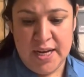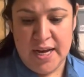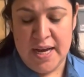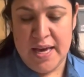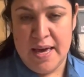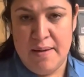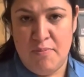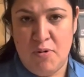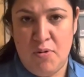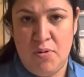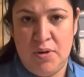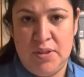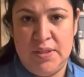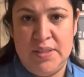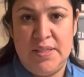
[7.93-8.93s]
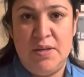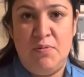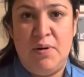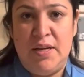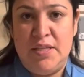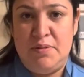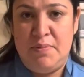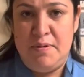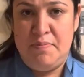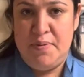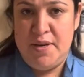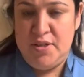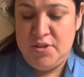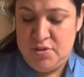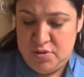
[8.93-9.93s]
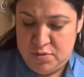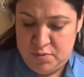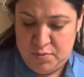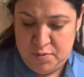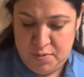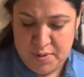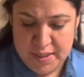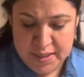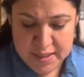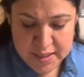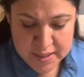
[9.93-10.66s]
I am going to see what is my patient do for it.